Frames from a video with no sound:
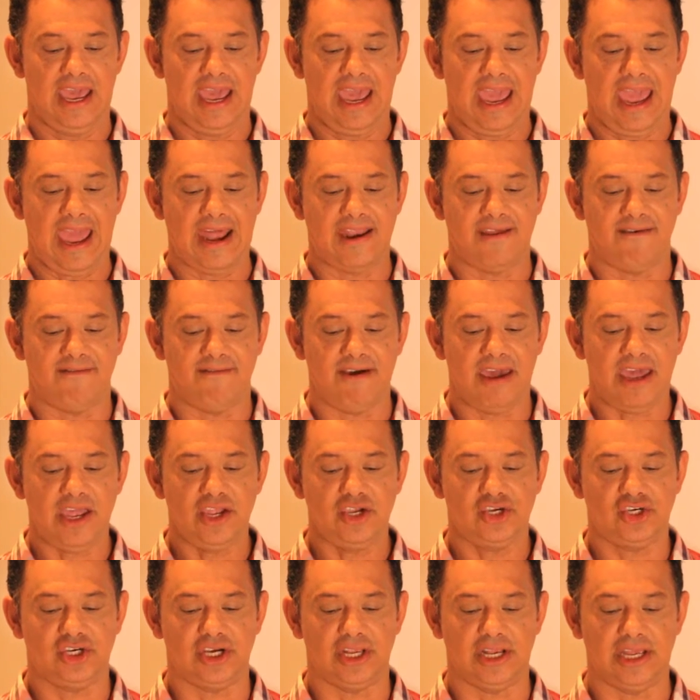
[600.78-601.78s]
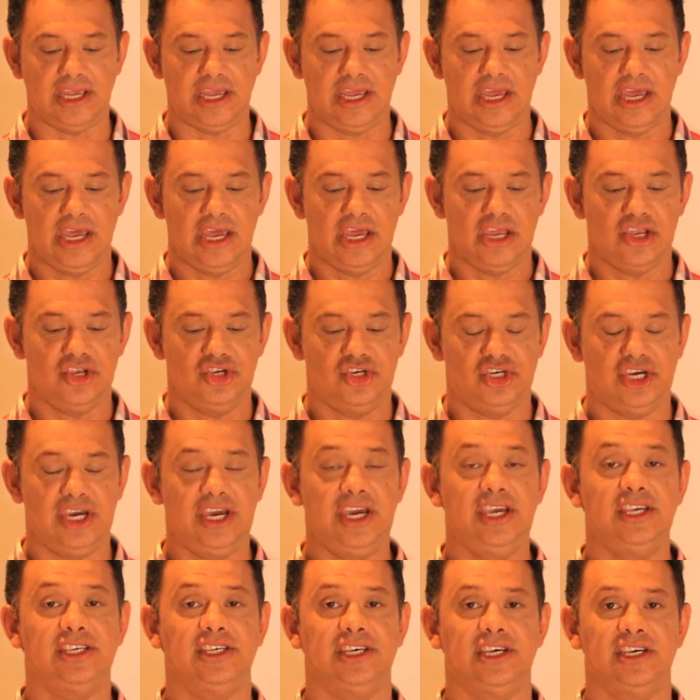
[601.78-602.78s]
and eventually
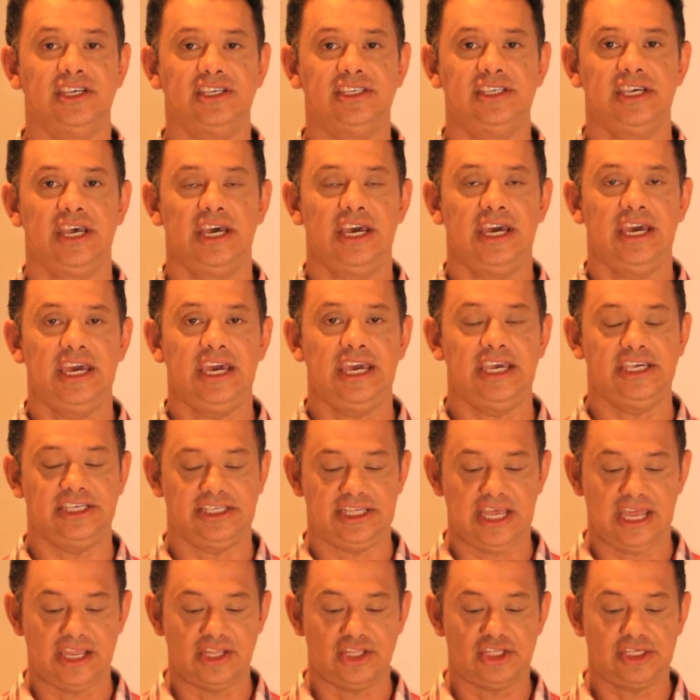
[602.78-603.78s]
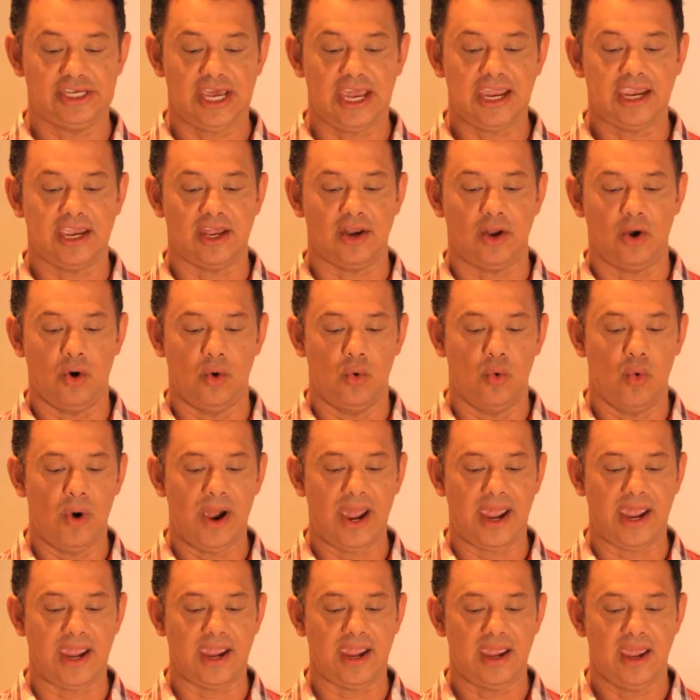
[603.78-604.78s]
Jesus is then taken
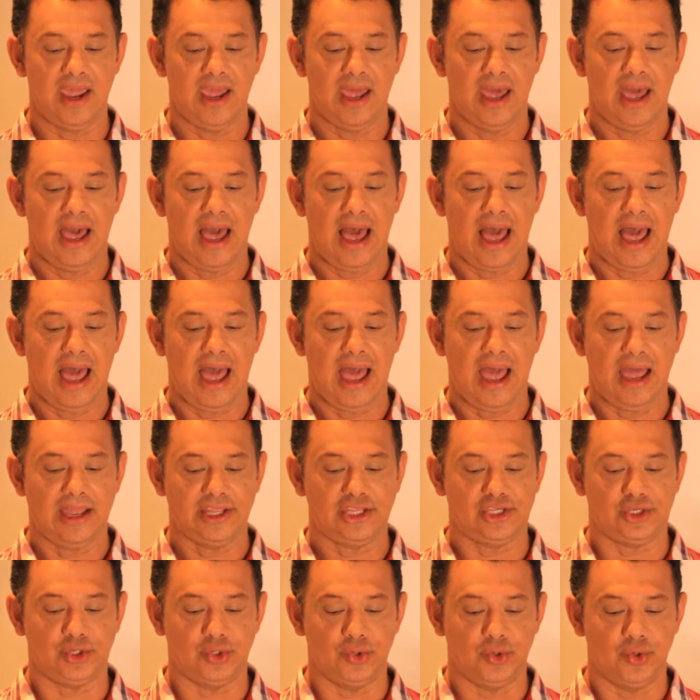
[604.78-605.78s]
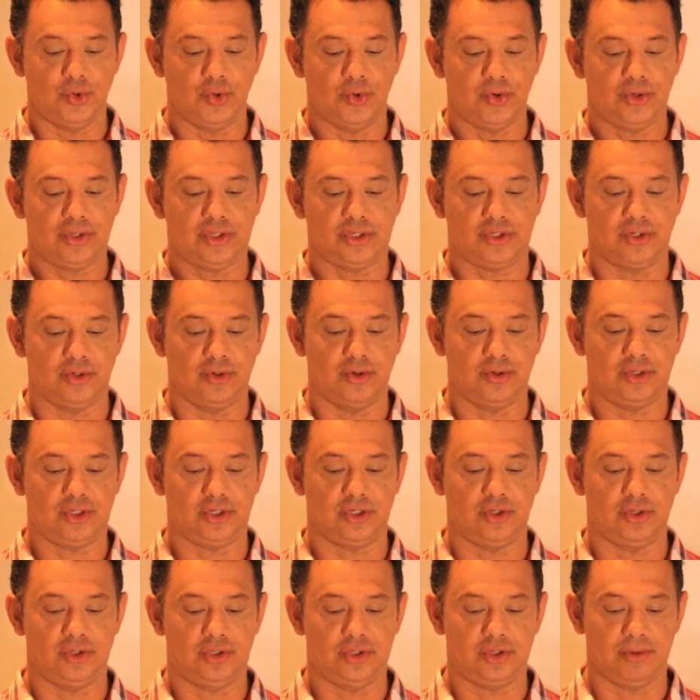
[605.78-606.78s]
away to
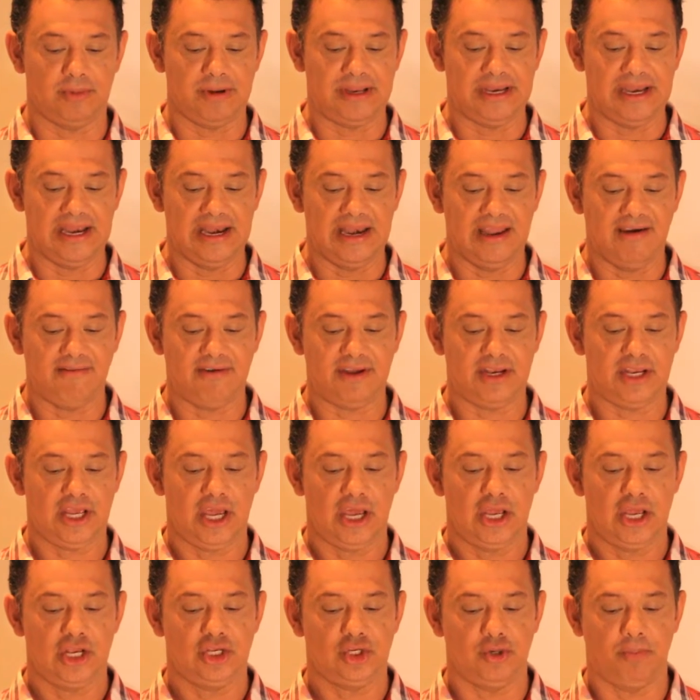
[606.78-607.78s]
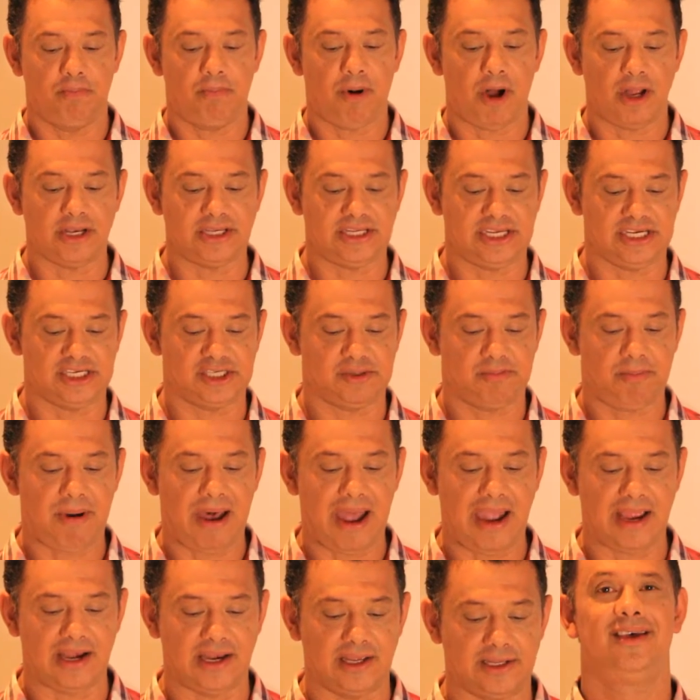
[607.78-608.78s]
be delivered to Pontius
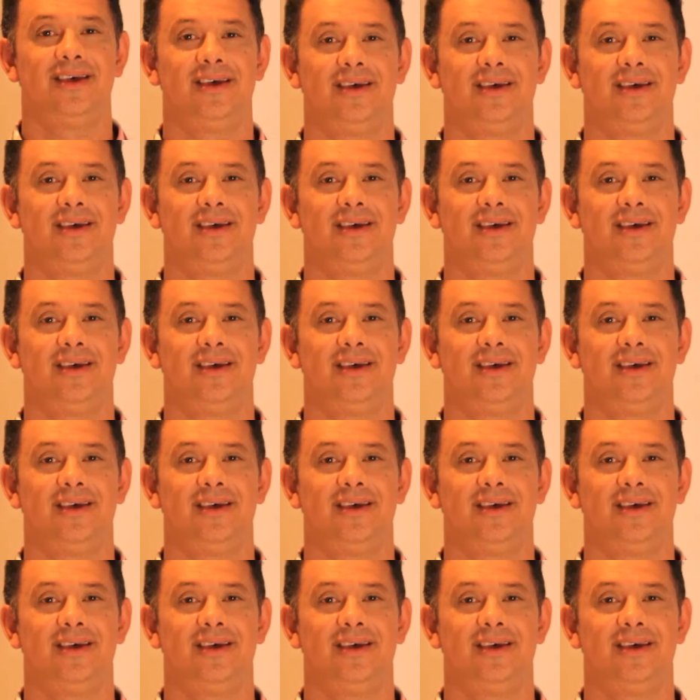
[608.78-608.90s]
Pilate.